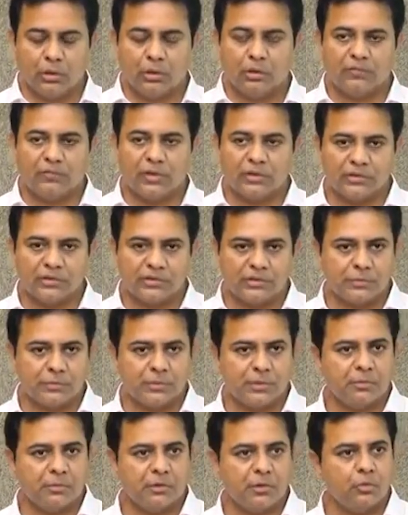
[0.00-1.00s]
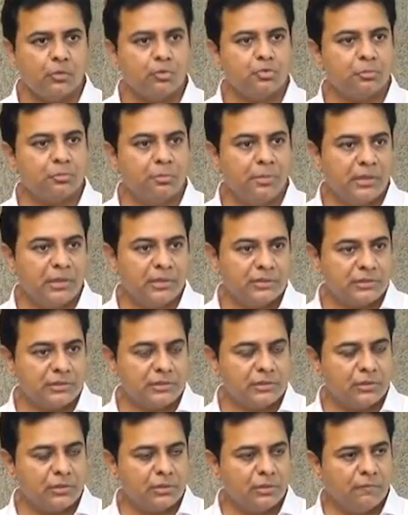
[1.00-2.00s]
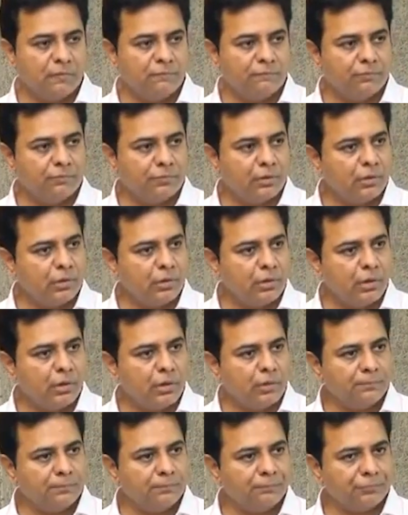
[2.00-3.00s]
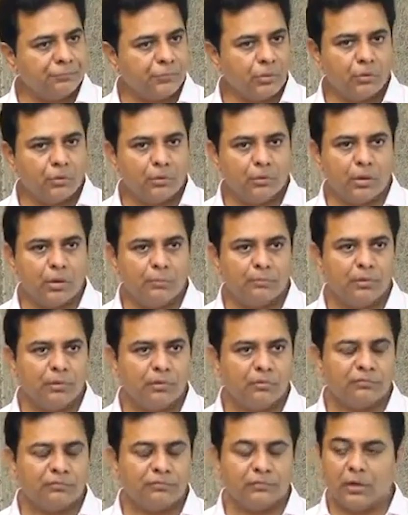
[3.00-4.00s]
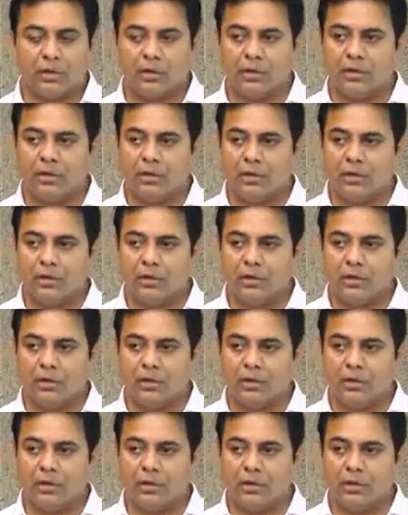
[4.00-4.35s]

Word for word: In fact, this has become a huge base for um, you know a number of uh,